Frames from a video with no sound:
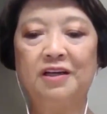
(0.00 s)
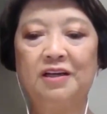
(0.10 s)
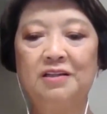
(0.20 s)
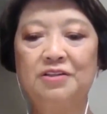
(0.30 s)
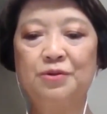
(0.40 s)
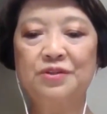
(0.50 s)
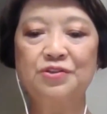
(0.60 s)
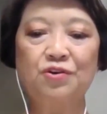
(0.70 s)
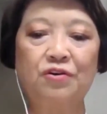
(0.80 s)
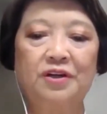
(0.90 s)
and she
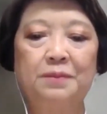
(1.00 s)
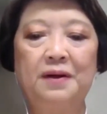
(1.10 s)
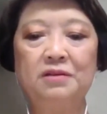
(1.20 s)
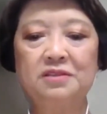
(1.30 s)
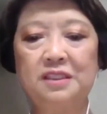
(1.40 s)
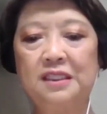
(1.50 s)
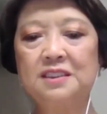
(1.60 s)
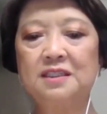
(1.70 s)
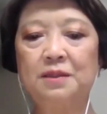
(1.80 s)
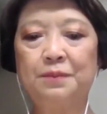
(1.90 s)
was talking about
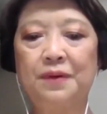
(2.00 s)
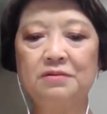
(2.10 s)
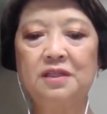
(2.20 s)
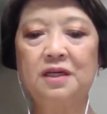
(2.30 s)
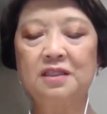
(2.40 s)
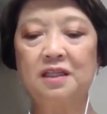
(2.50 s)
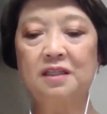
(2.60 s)
this and about that.